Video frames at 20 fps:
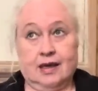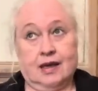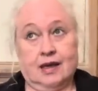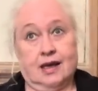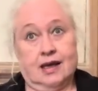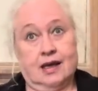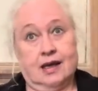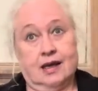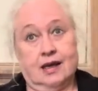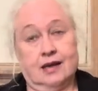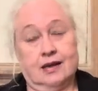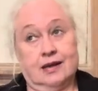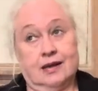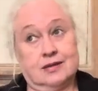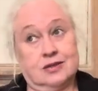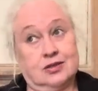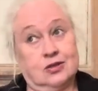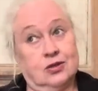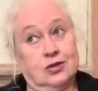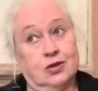uh,
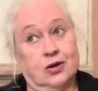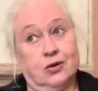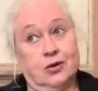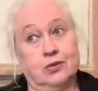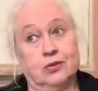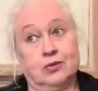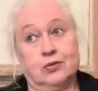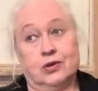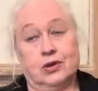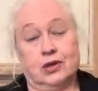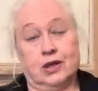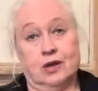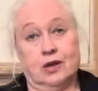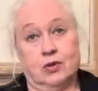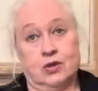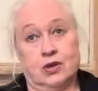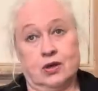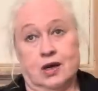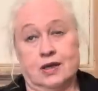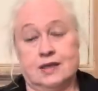as you know, working
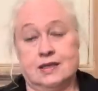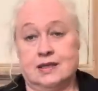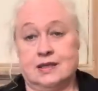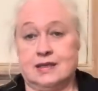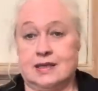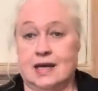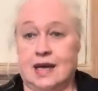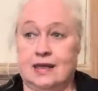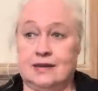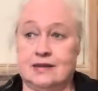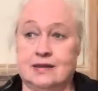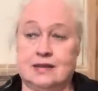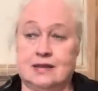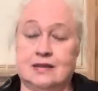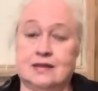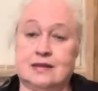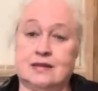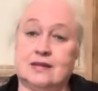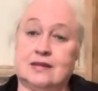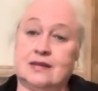with
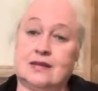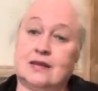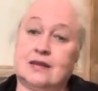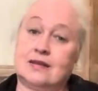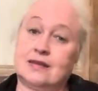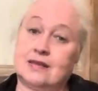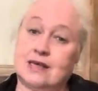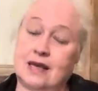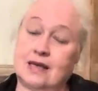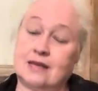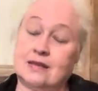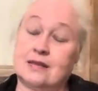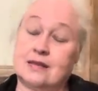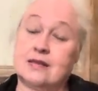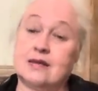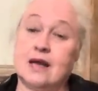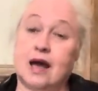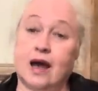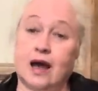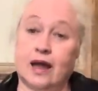artisans takes
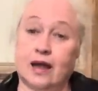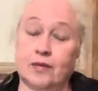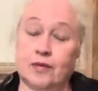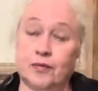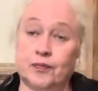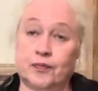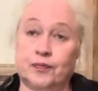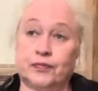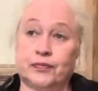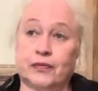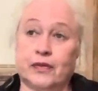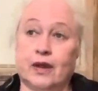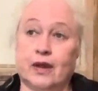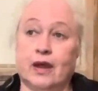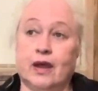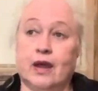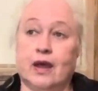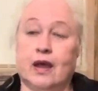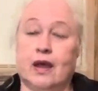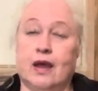time.
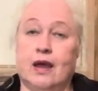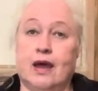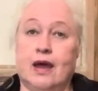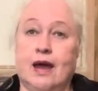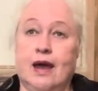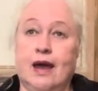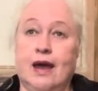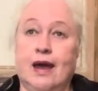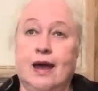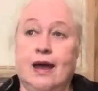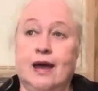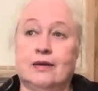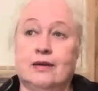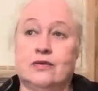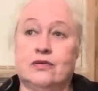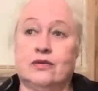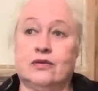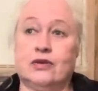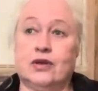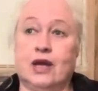
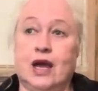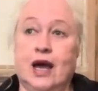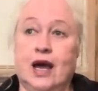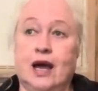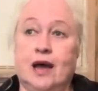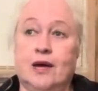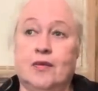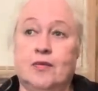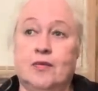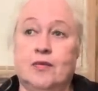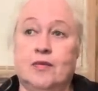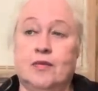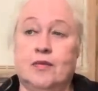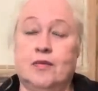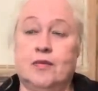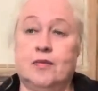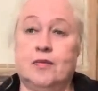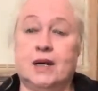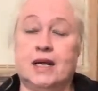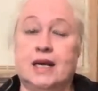And um,
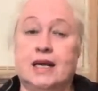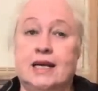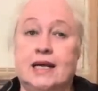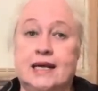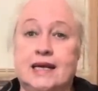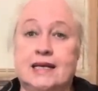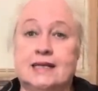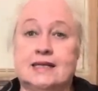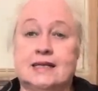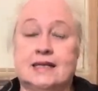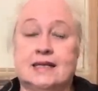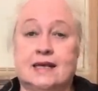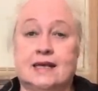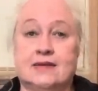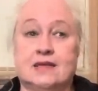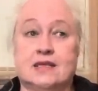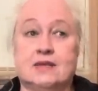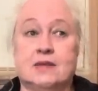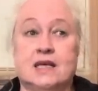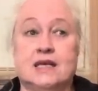but at least it
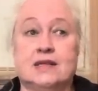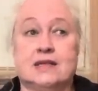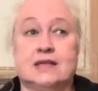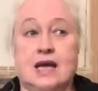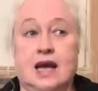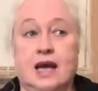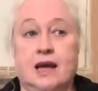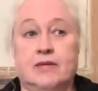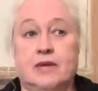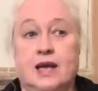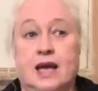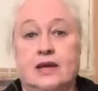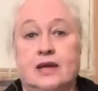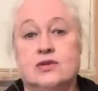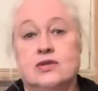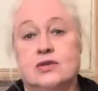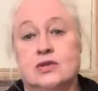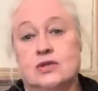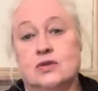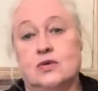gives me time now
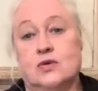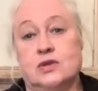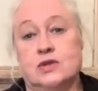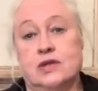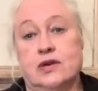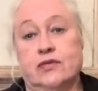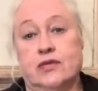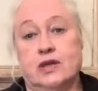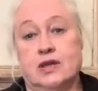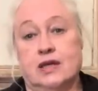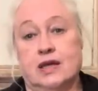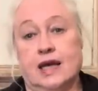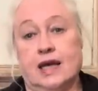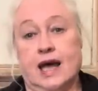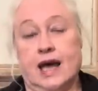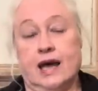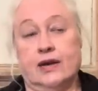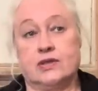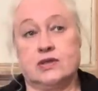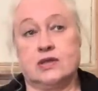to sort everything
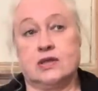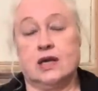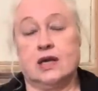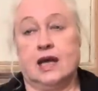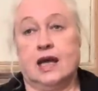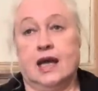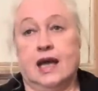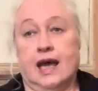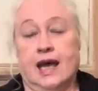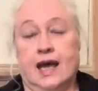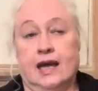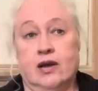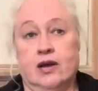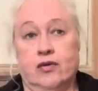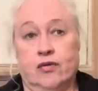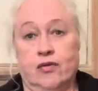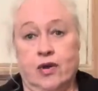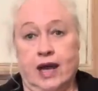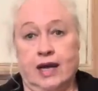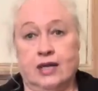out and
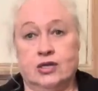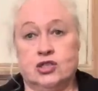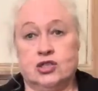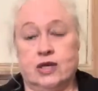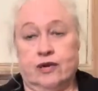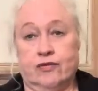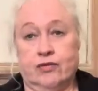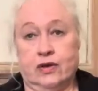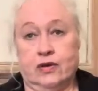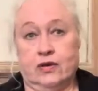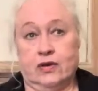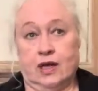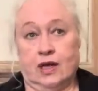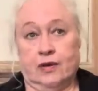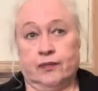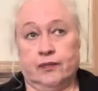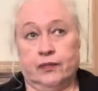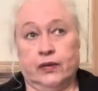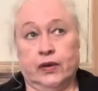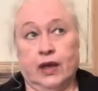arrange everything.
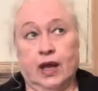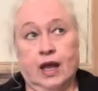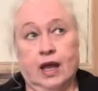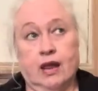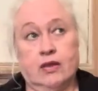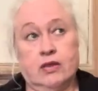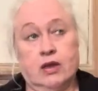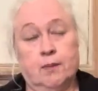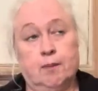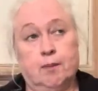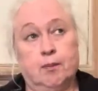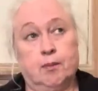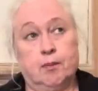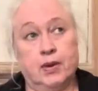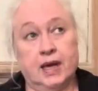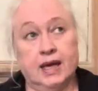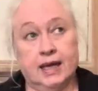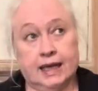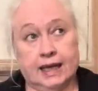The big